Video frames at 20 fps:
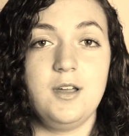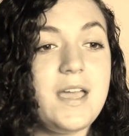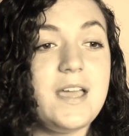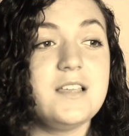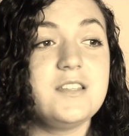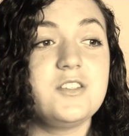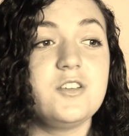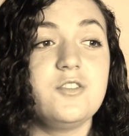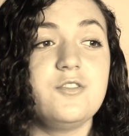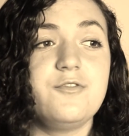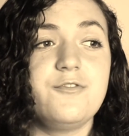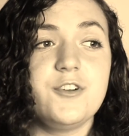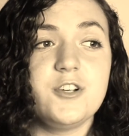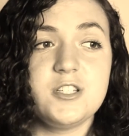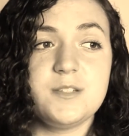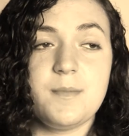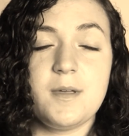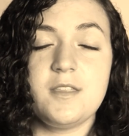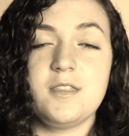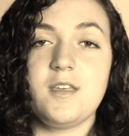Okay, so
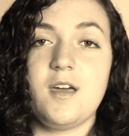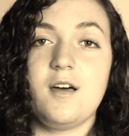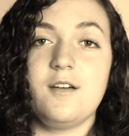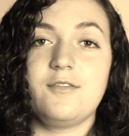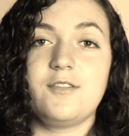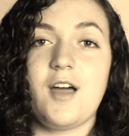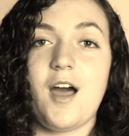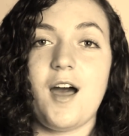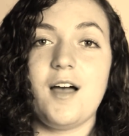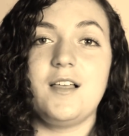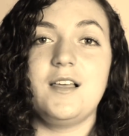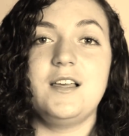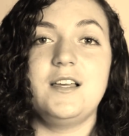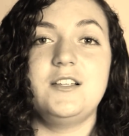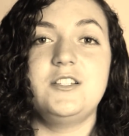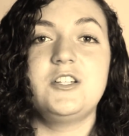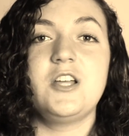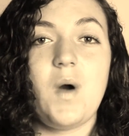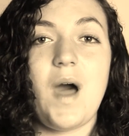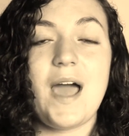first month of
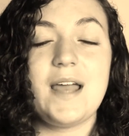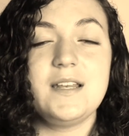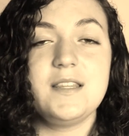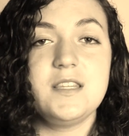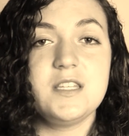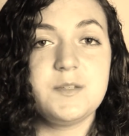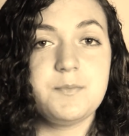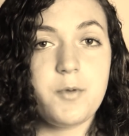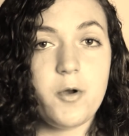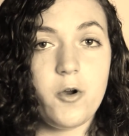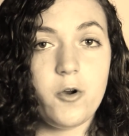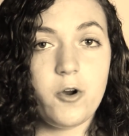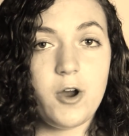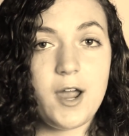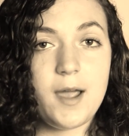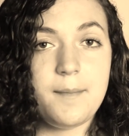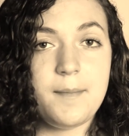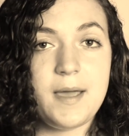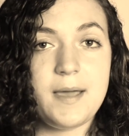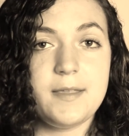college. So I did this
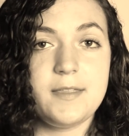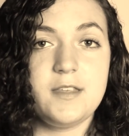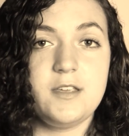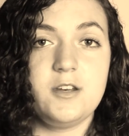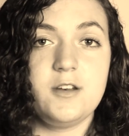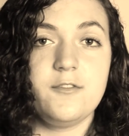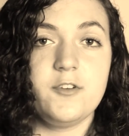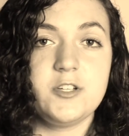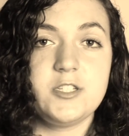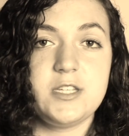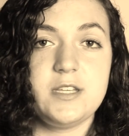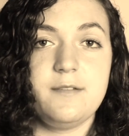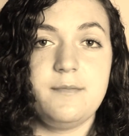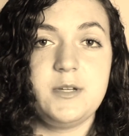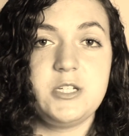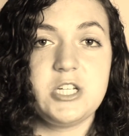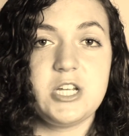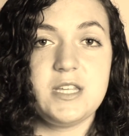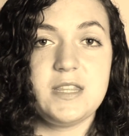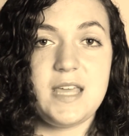program at the University of
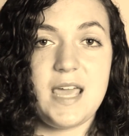Michigan.